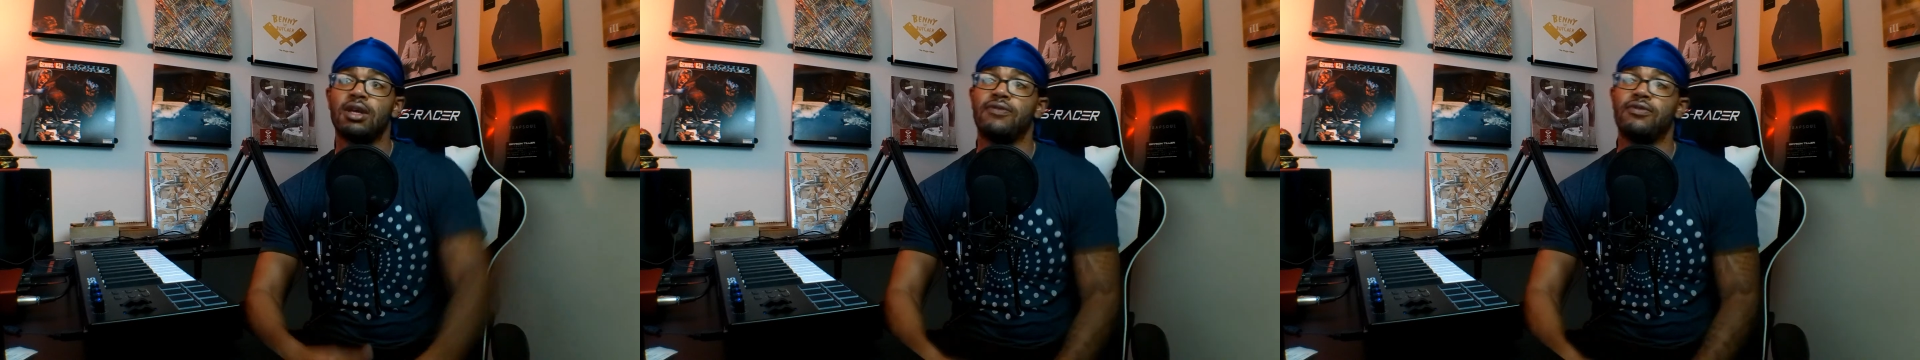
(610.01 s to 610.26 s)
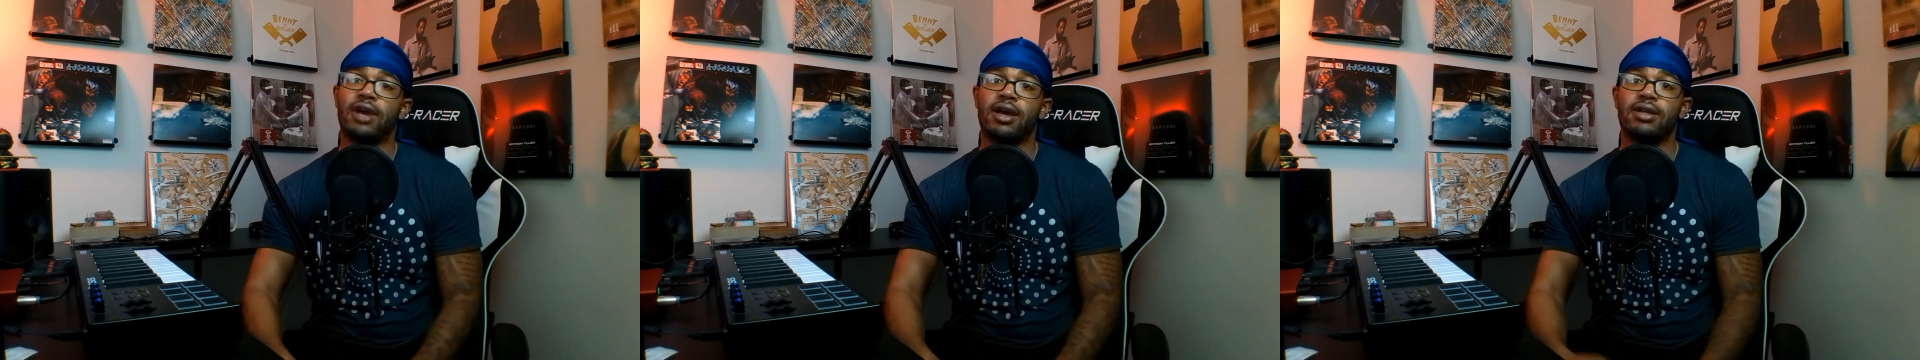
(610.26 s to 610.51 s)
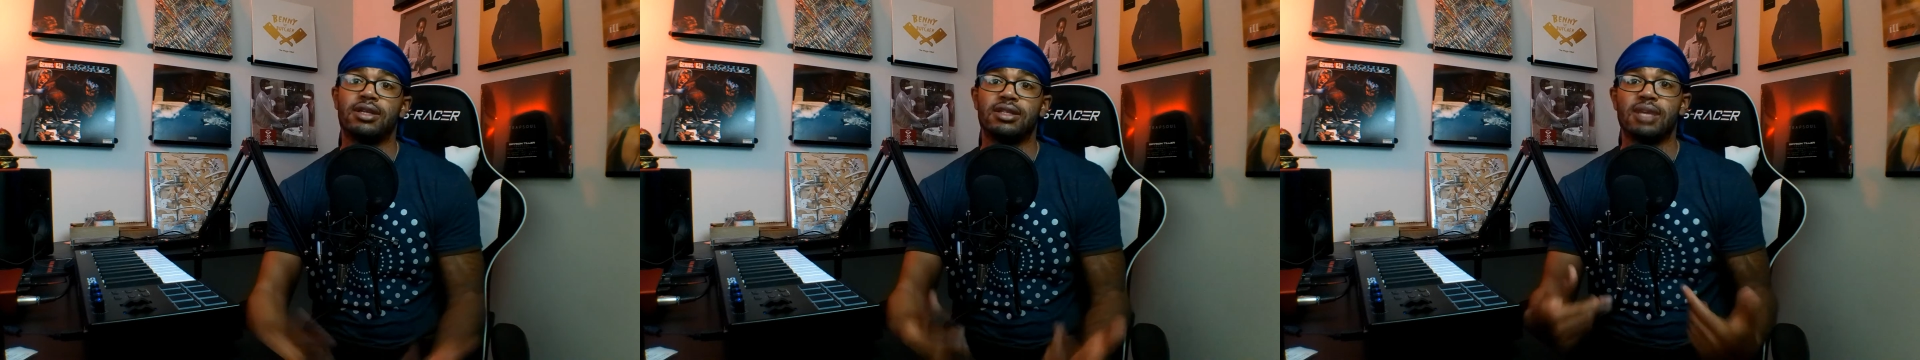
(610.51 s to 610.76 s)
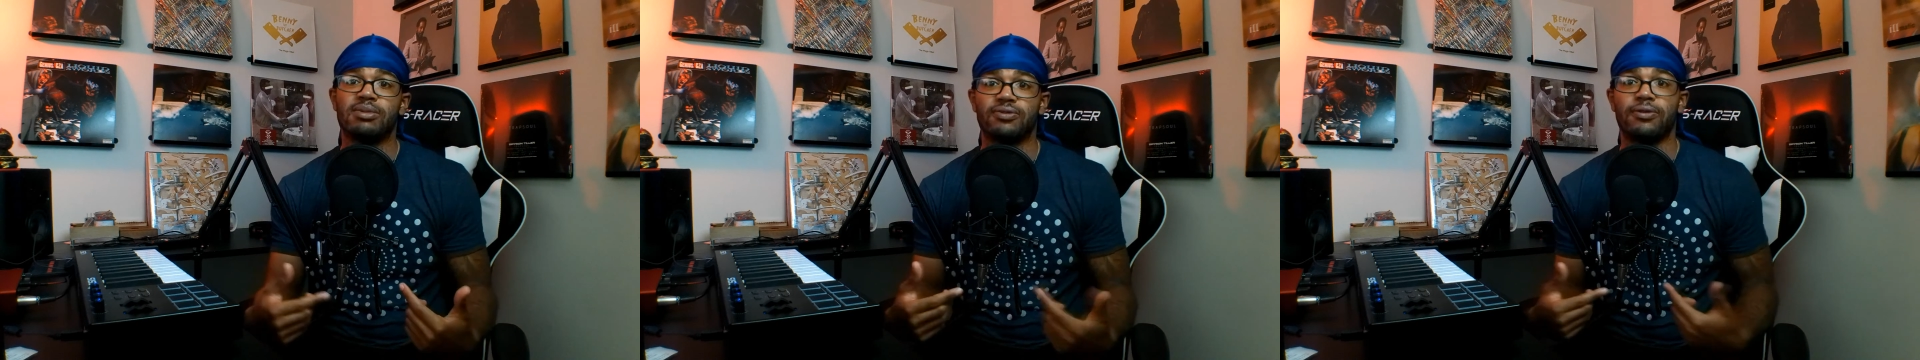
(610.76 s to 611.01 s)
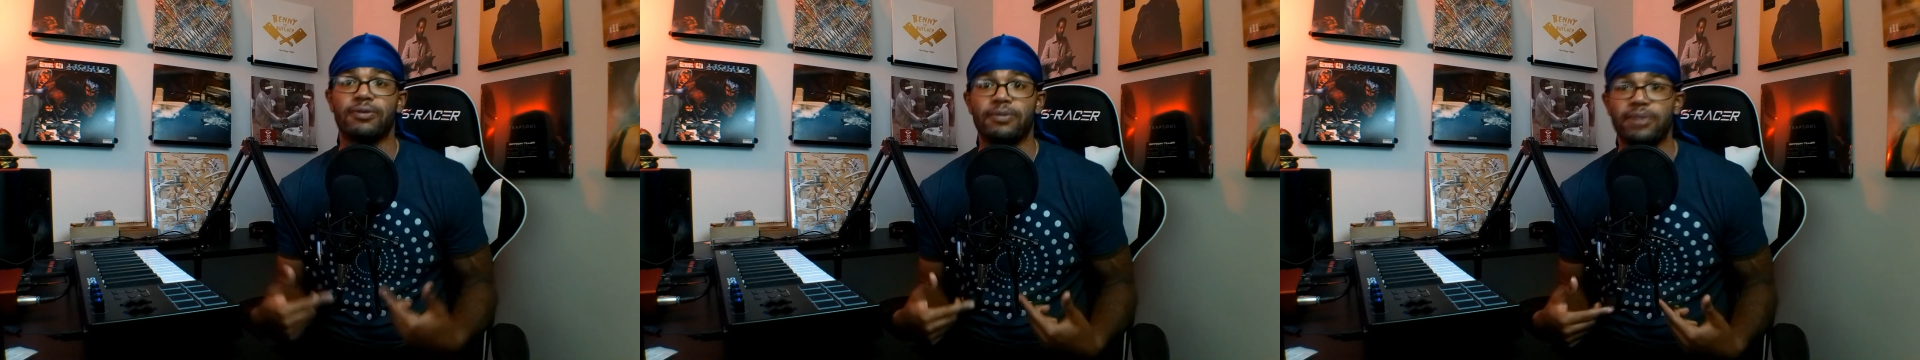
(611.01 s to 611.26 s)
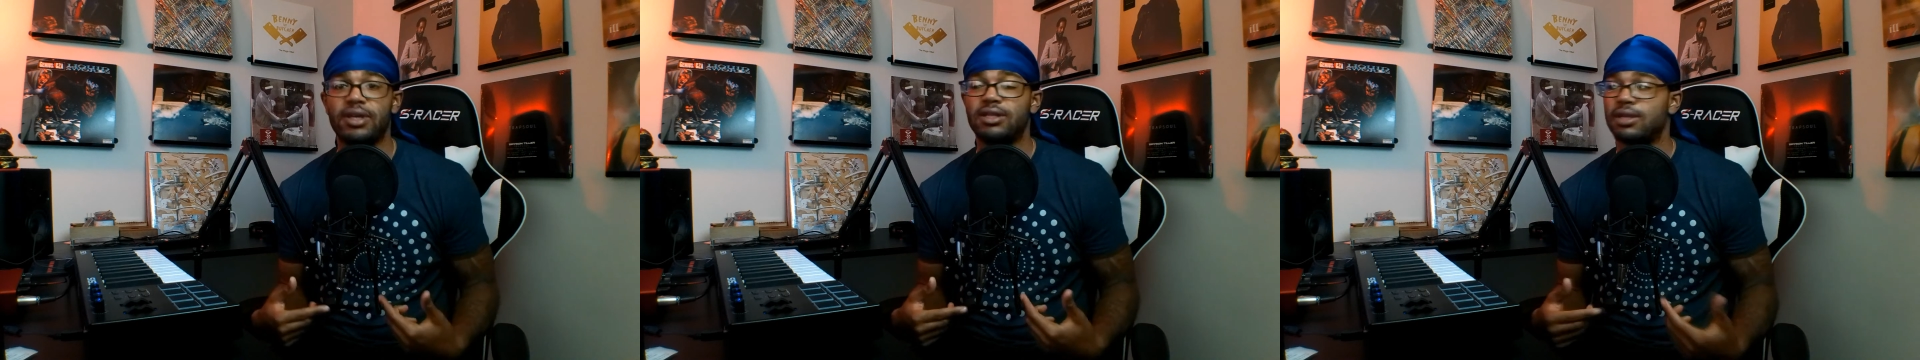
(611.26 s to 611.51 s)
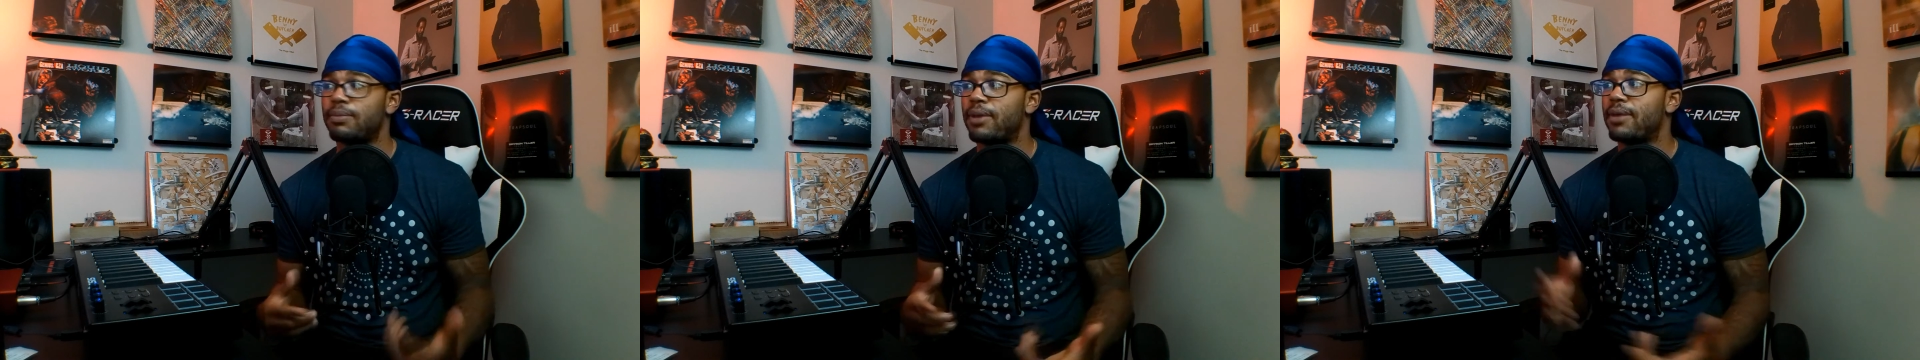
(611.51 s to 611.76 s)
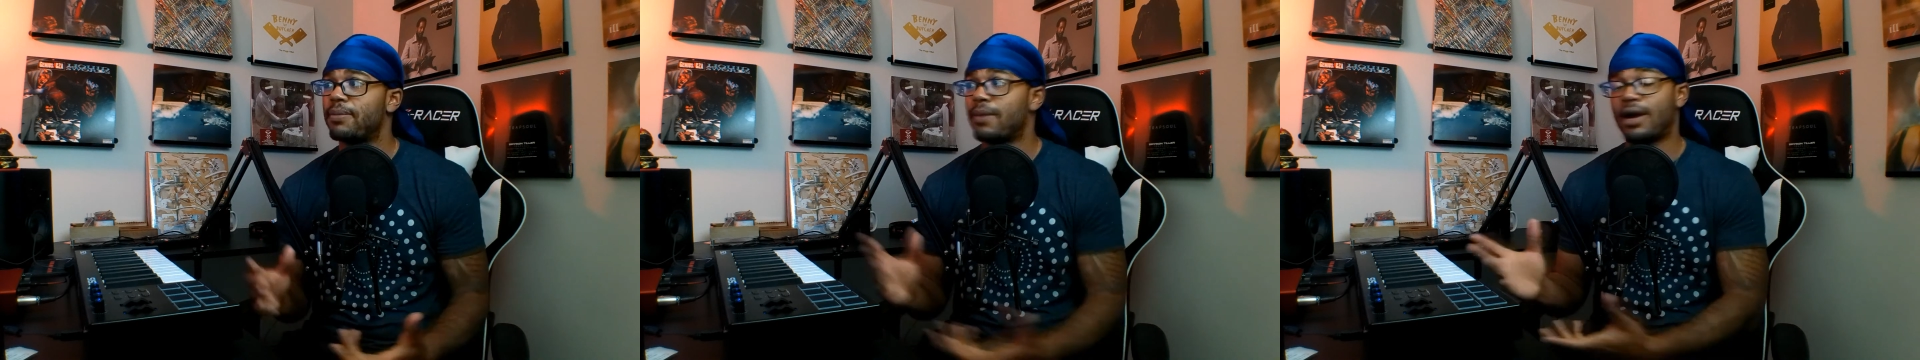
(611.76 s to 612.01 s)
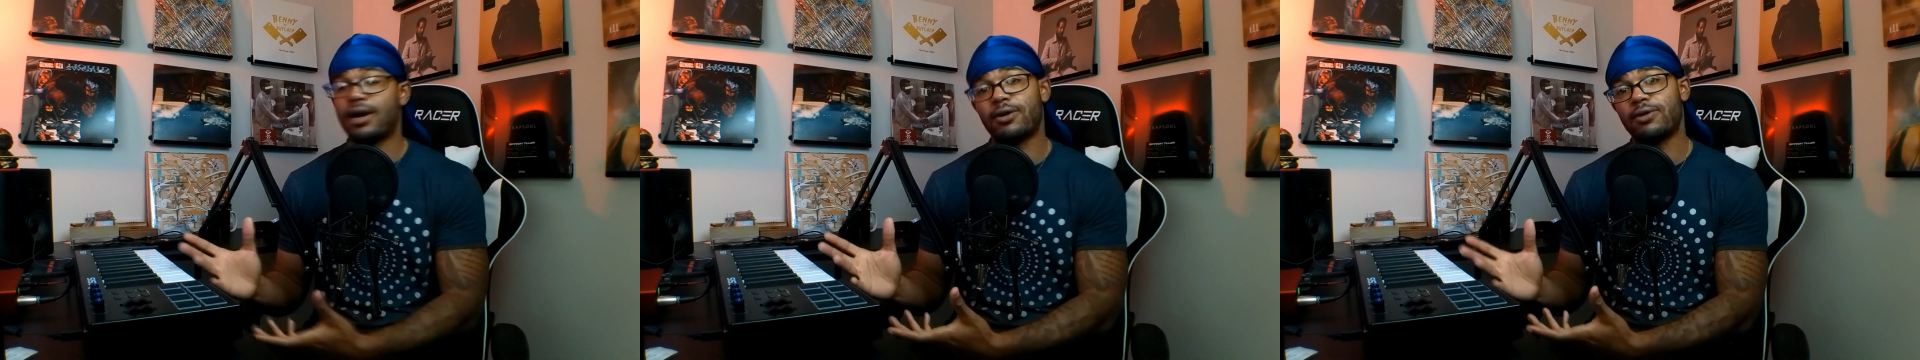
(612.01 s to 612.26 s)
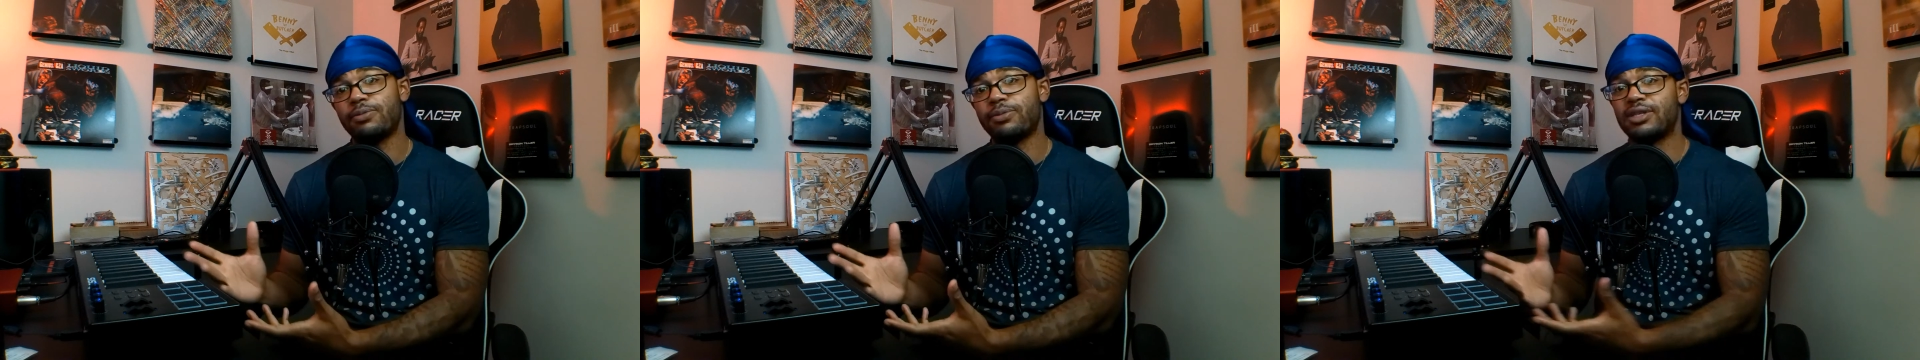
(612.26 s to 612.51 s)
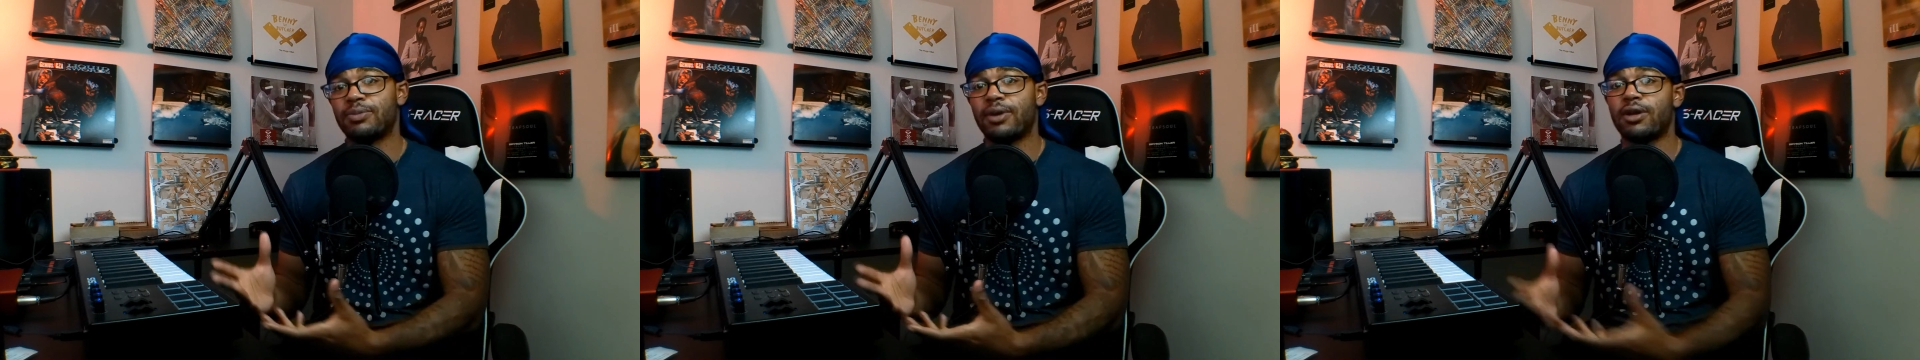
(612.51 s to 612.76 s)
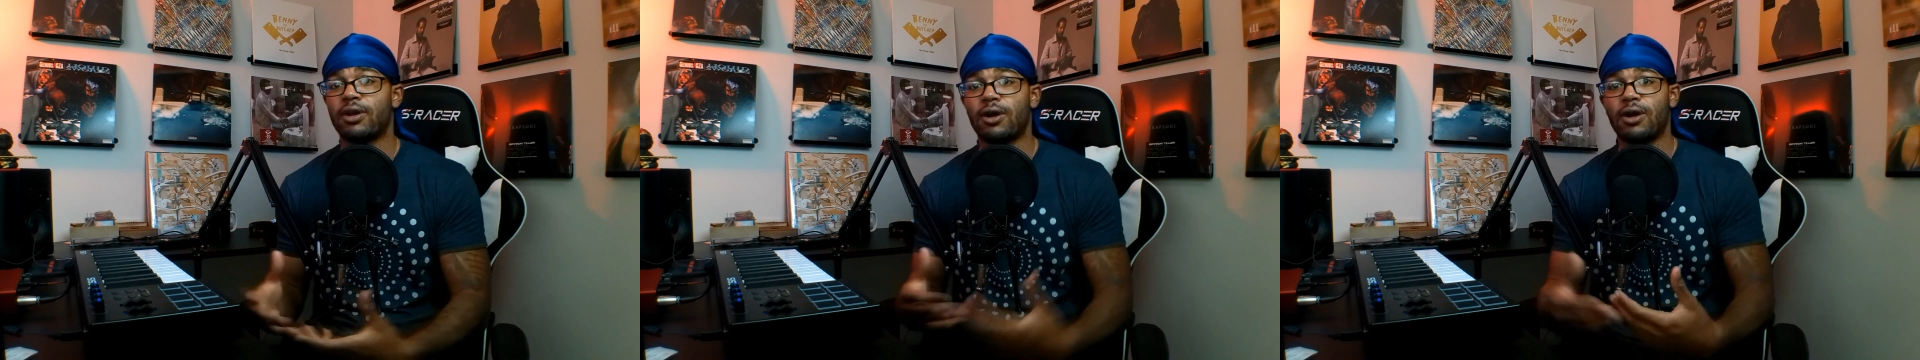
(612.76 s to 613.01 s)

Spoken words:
If you got any tips for me to make my own beats better,